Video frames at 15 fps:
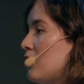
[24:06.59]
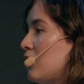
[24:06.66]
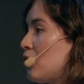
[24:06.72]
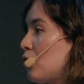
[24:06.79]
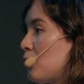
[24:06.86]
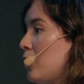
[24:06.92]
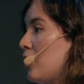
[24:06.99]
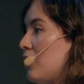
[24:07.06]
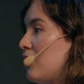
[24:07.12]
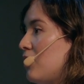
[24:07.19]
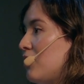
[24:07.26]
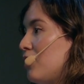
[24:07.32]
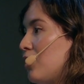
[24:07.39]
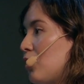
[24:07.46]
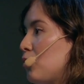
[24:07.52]
needs to be
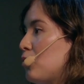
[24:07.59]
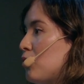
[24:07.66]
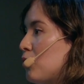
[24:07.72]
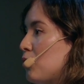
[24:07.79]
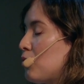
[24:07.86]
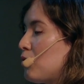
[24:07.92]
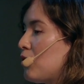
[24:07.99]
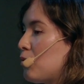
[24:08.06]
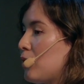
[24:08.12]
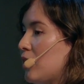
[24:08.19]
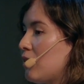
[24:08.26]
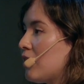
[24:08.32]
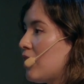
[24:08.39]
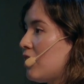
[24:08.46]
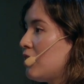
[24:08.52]
close to the
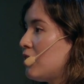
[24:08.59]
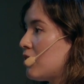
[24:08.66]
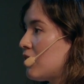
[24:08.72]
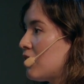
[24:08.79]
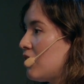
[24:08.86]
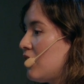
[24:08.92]
real case,